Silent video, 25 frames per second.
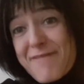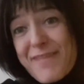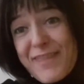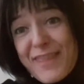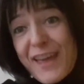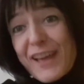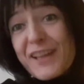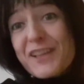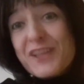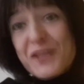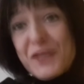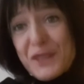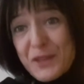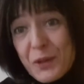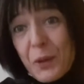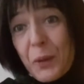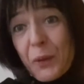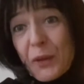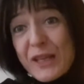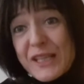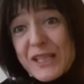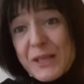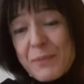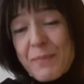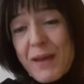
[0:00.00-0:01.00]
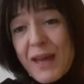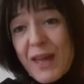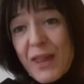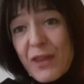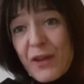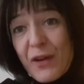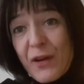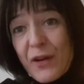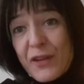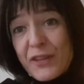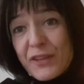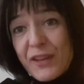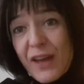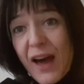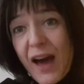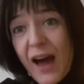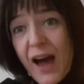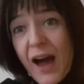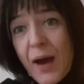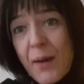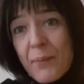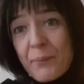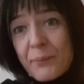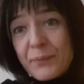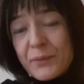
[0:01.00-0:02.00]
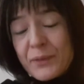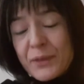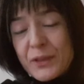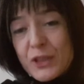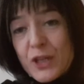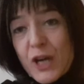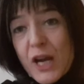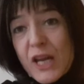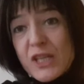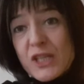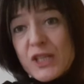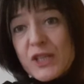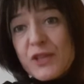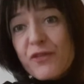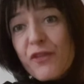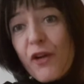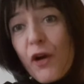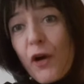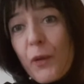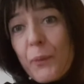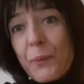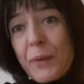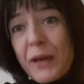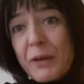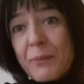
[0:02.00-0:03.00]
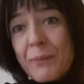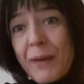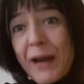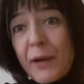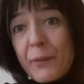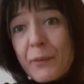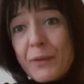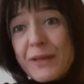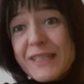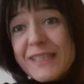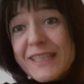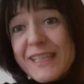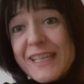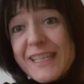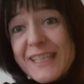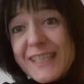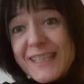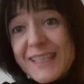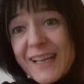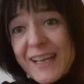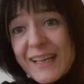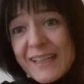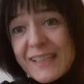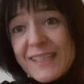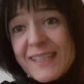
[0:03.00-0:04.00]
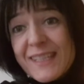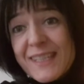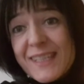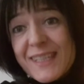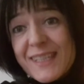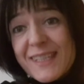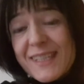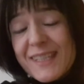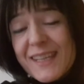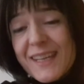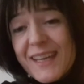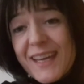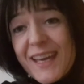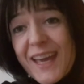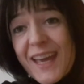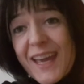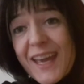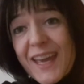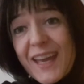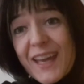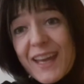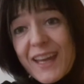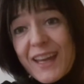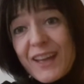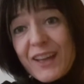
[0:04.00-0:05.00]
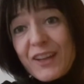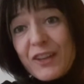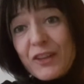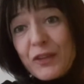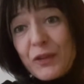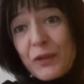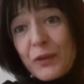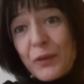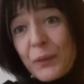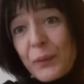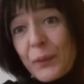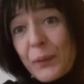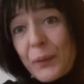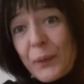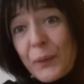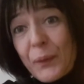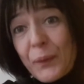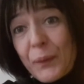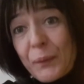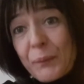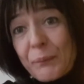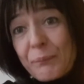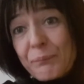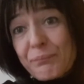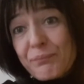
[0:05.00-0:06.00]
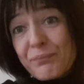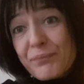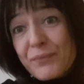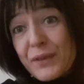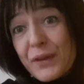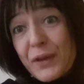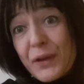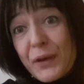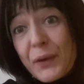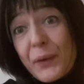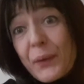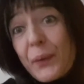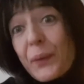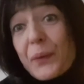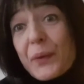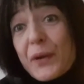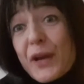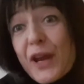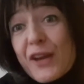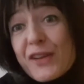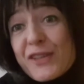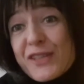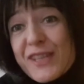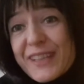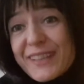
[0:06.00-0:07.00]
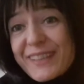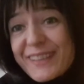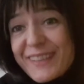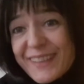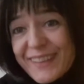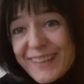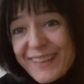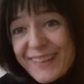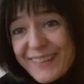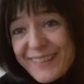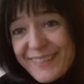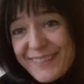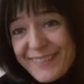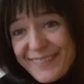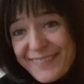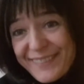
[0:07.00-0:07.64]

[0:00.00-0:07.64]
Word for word: Thanks to this method, I'm transforming my resistance into curiosity